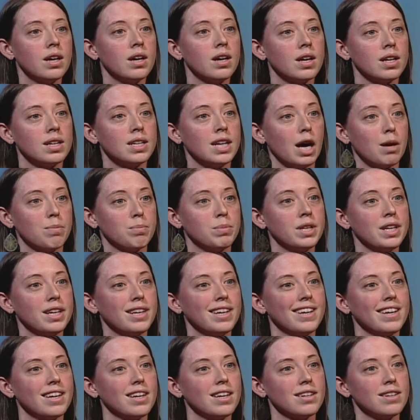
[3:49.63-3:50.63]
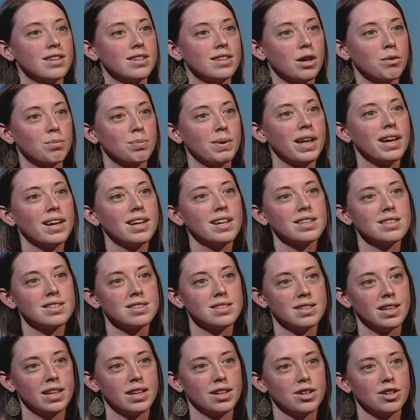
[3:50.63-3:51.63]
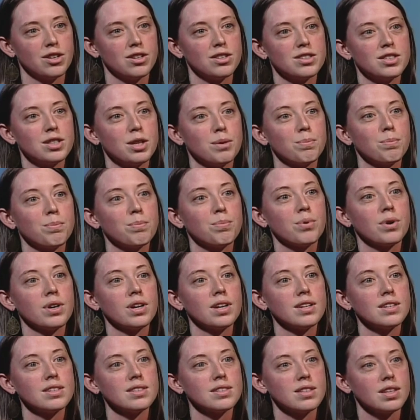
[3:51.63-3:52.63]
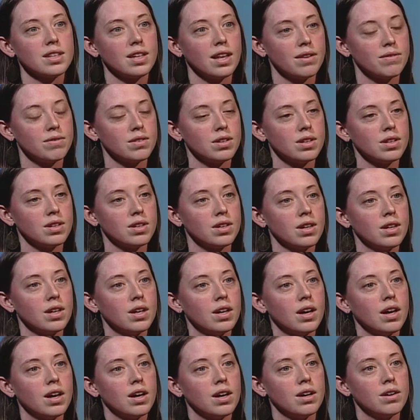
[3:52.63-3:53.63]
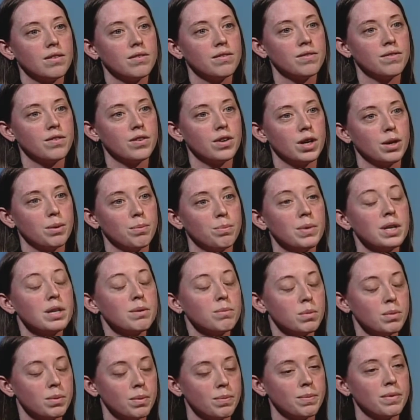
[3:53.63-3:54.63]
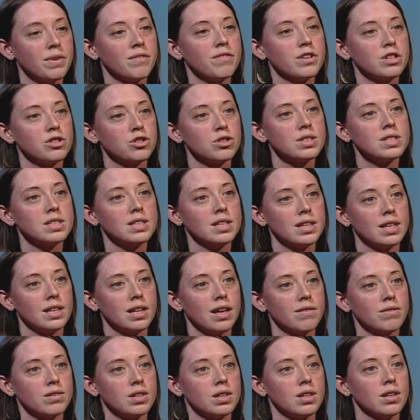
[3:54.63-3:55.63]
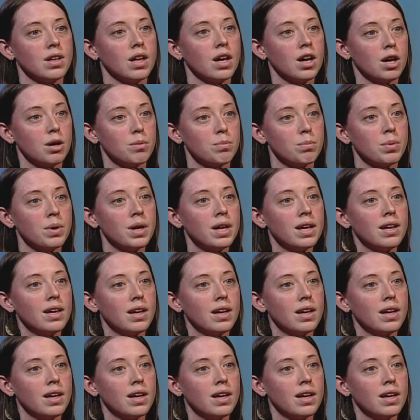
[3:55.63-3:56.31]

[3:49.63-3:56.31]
adopting appliance standards that brings the level of minimum efficiency level up.